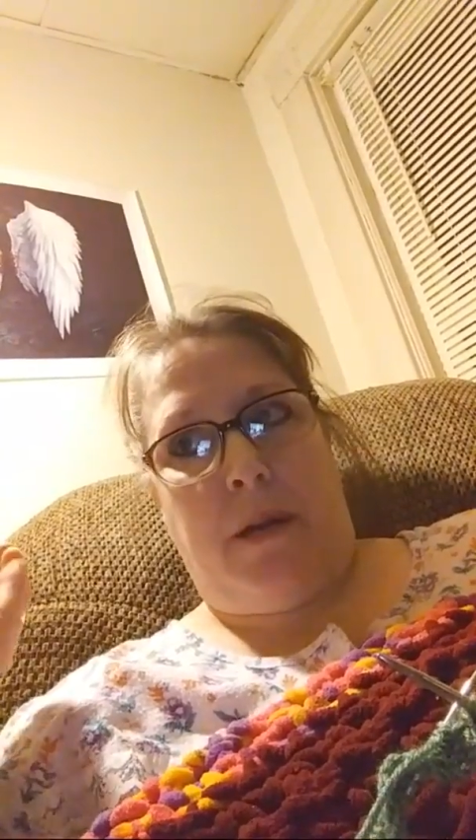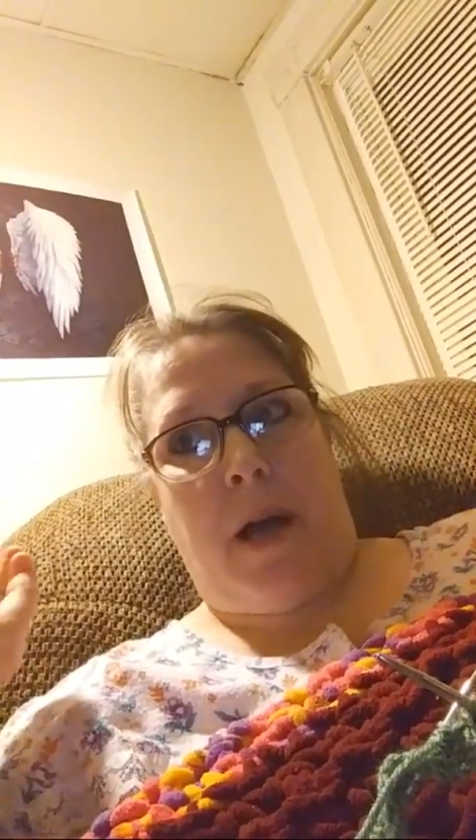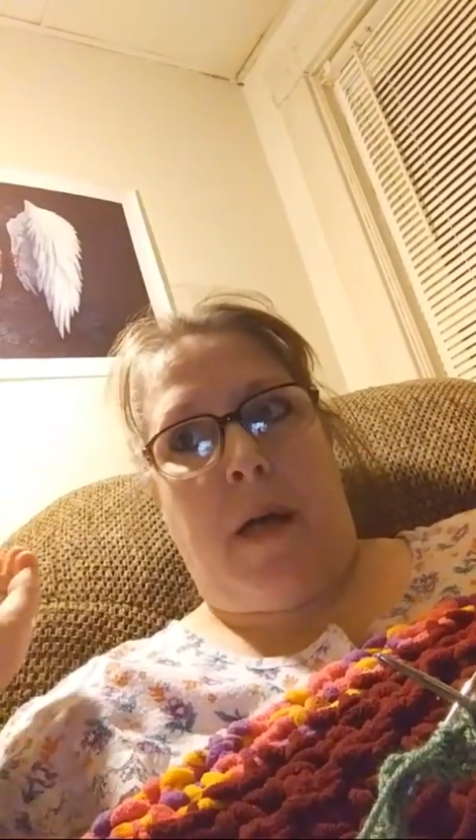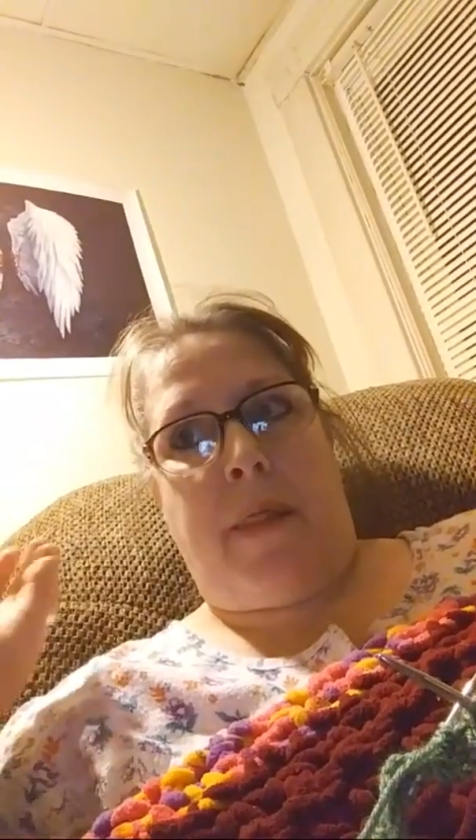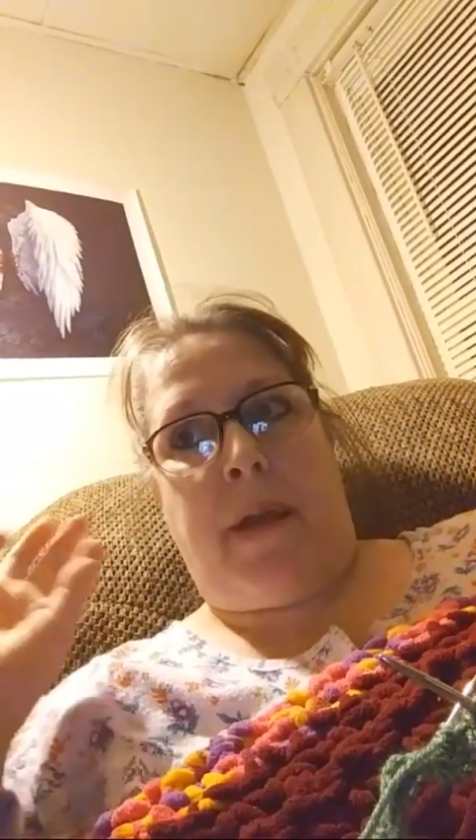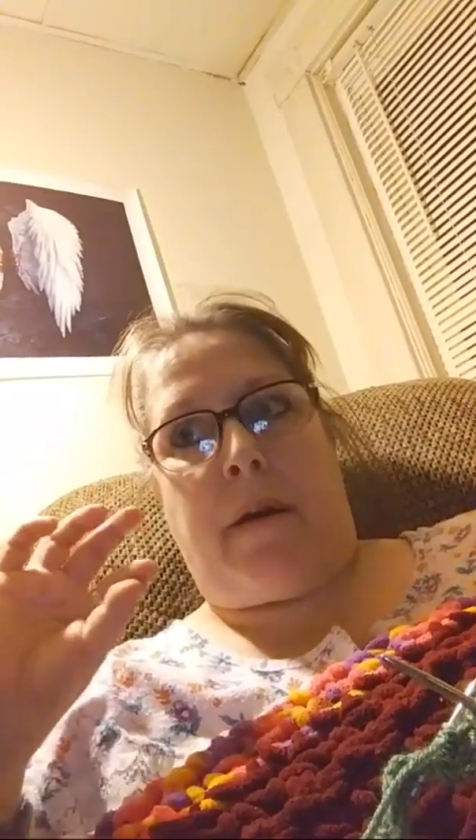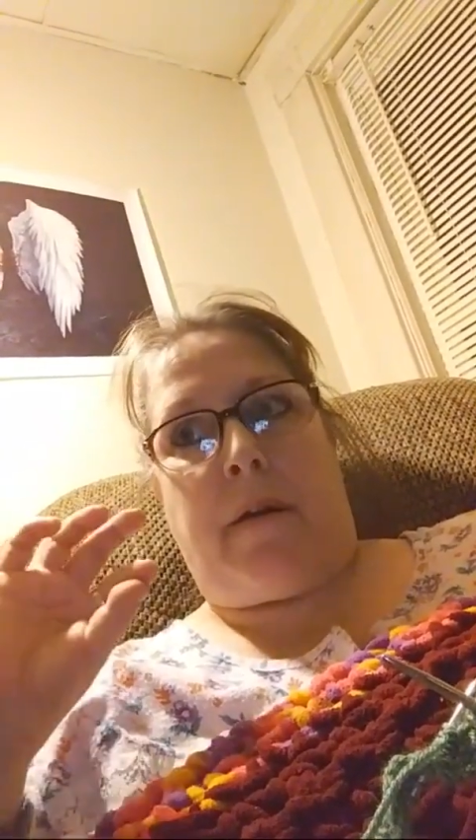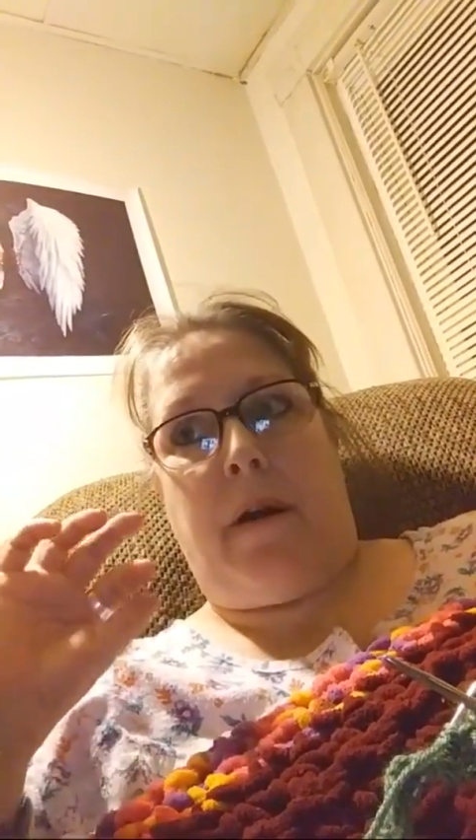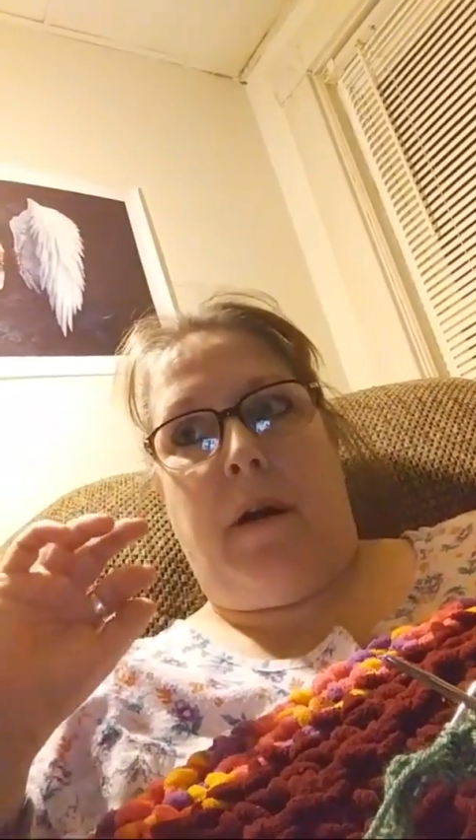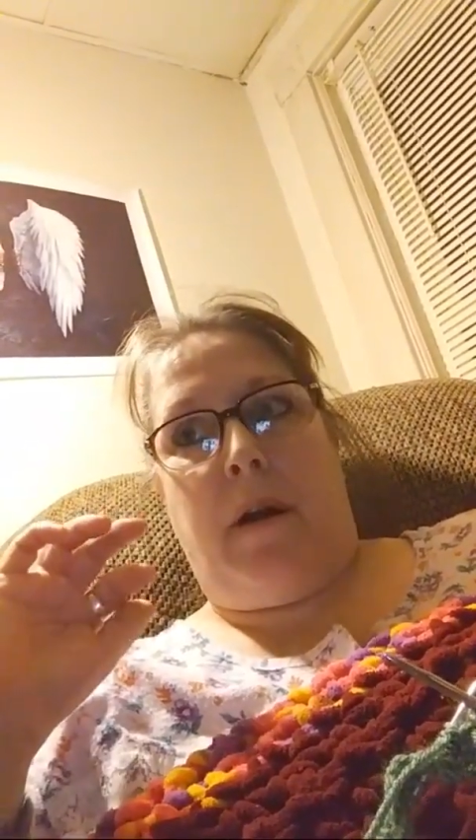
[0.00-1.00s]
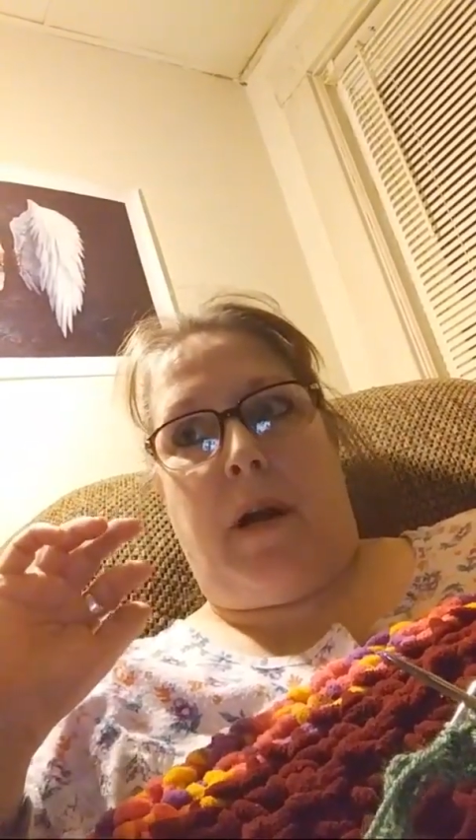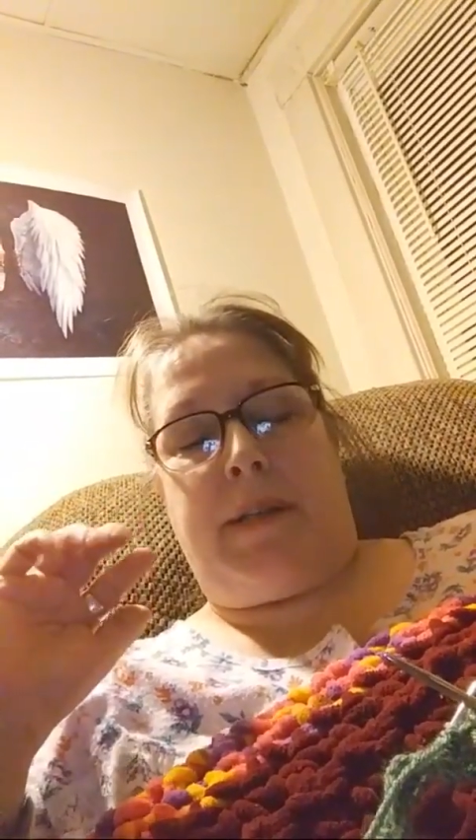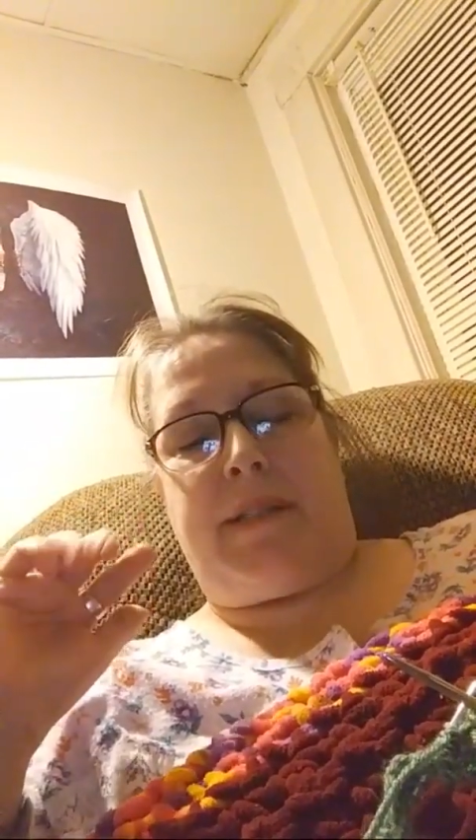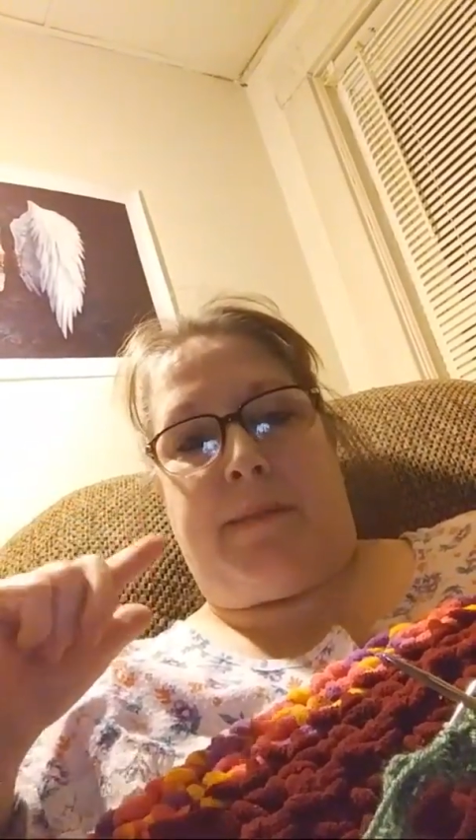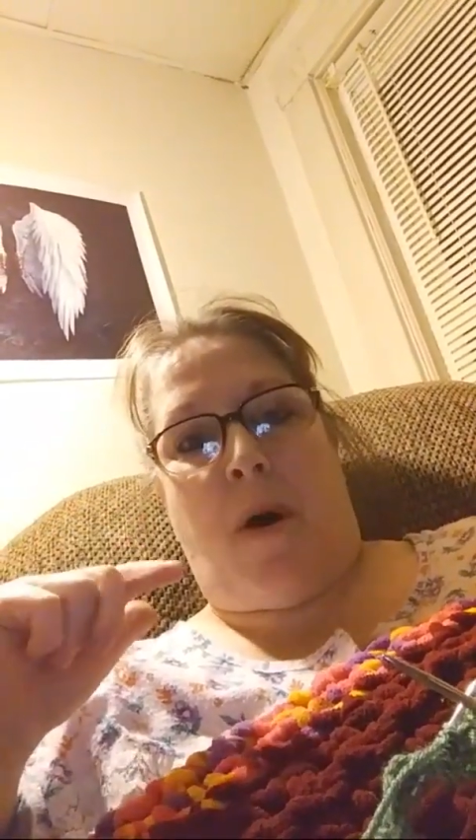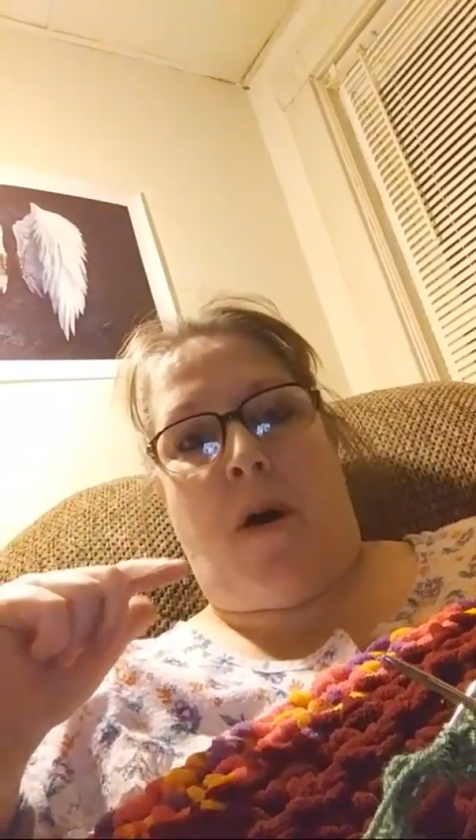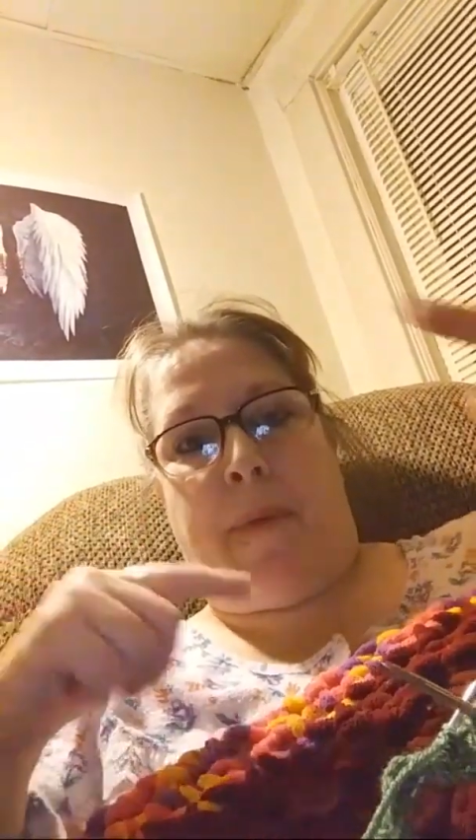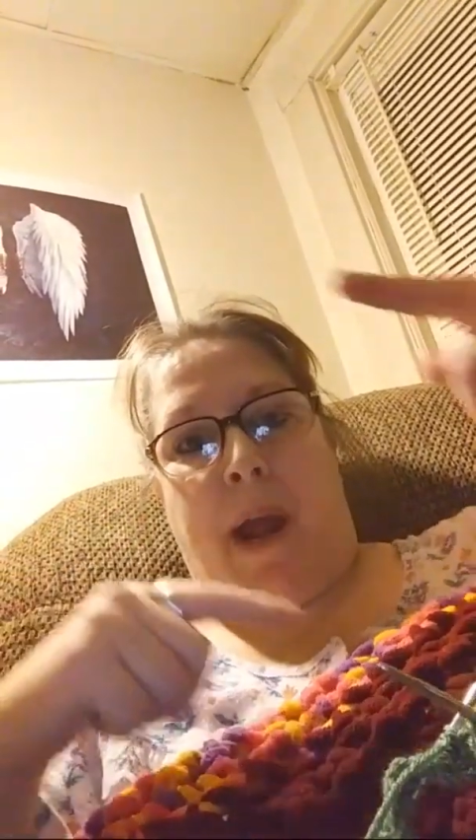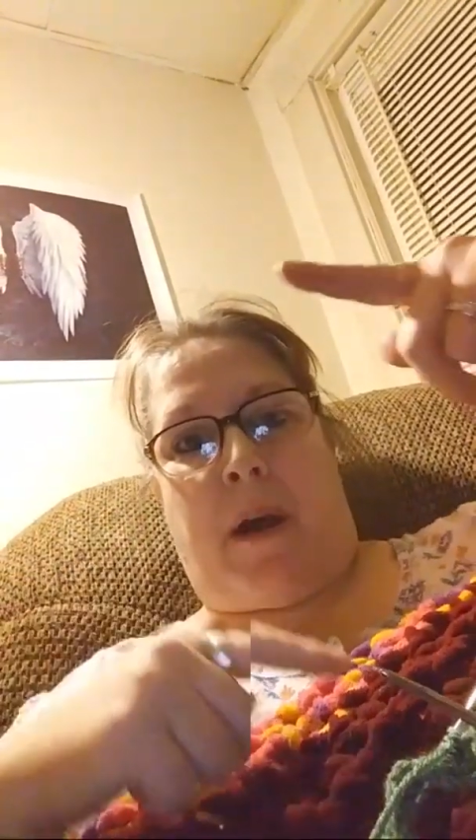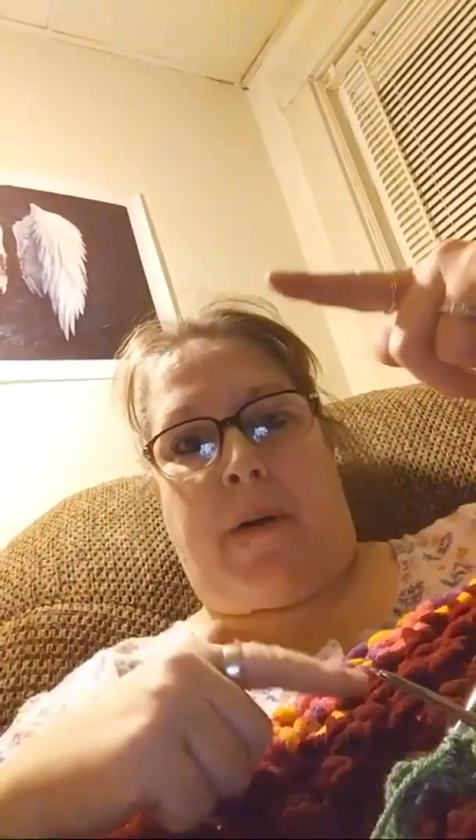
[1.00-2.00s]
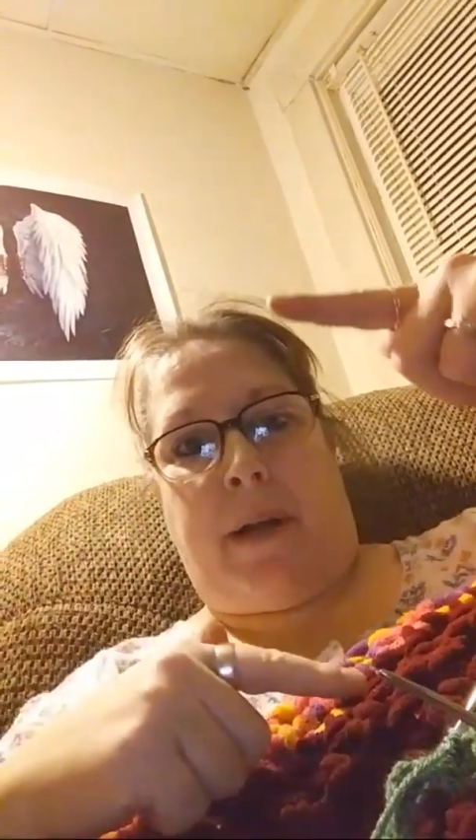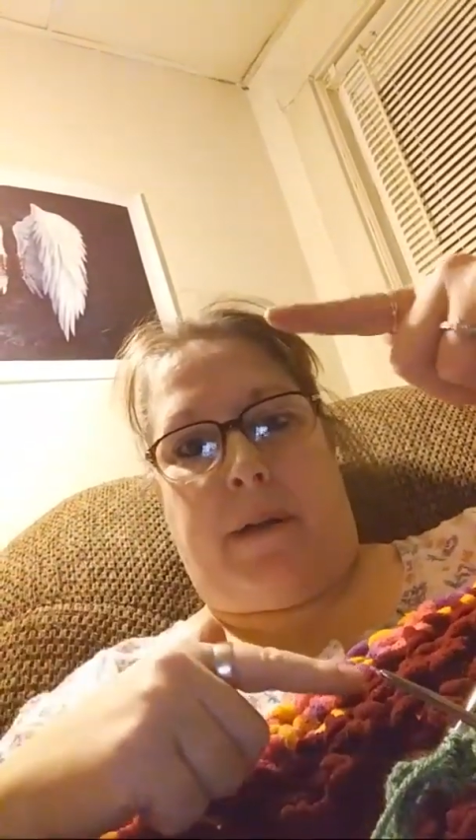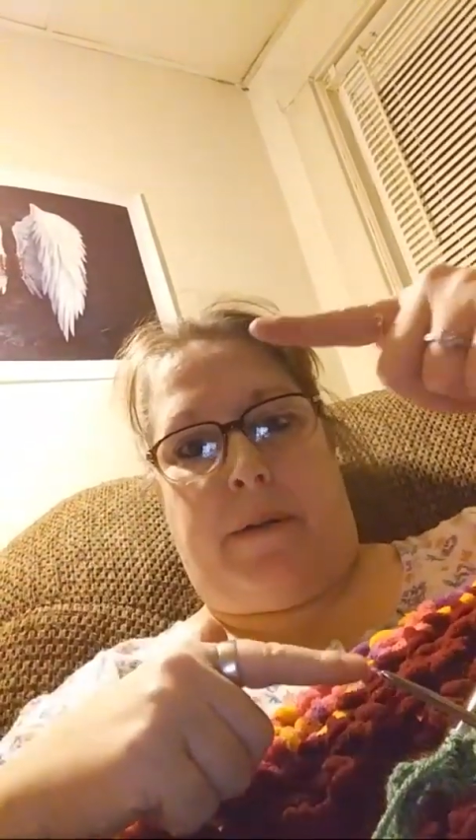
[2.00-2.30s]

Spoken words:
Now, they're a small parrot,